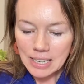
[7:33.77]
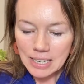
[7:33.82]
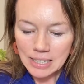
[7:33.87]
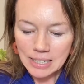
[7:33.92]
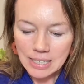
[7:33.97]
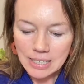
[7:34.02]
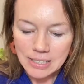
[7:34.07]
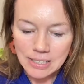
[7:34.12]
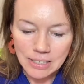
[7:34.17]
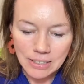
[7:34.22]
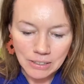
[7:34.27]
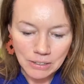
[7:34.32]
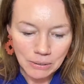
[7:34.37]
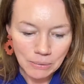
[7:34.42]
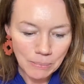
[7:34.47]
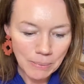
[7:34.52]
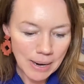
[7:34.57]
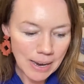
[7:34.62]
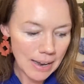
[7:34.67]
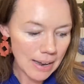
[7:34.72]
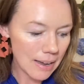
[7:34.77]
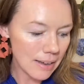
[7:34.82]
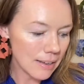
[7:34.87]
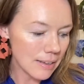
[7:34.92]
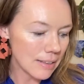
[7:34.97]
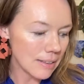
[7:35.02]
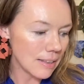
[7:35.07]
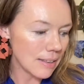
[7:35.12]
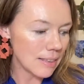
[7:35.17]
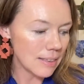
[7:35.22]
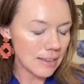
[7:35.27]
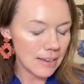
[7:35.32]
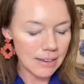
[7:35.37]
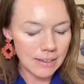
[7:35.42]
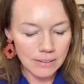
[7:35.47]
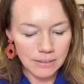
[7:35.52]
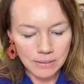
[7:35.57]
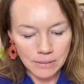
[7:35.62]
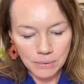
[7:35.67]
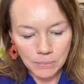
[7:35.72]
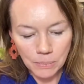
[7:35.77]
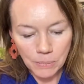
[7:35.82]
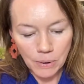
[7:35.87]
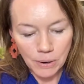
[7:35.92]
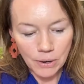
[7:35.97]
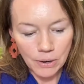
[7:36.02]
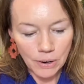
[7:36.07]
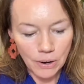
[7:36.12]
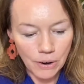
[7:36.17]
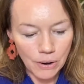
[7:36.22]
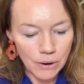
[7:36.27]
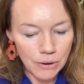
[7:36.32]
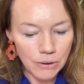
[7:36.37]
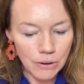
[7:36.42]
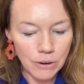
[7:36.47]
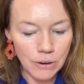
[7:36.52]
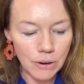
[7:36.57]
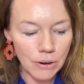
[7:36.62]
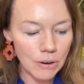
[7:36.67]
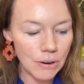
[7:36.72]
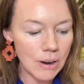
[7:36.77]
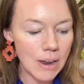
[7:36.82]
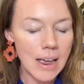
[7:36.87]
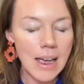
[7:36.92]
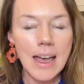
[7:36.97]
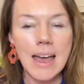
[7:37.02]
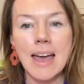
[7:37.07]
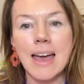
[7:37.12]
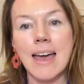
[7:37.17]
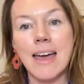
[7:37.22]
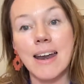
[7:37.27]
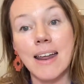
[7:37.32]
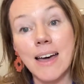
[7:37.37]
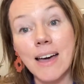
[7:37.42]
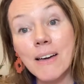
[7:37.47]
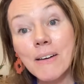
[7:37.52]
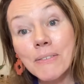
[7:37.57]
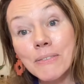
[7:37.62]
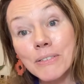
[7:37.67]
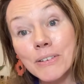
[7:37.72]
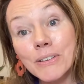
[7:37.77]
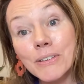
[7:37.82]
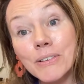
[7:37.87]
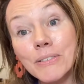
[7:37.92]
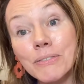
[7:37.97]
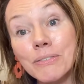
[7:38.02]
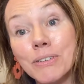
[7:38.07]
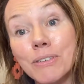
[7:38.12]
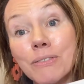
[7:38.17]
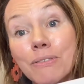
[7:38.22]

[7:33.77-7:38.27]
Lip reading: listen to where the things want to go to, and after a few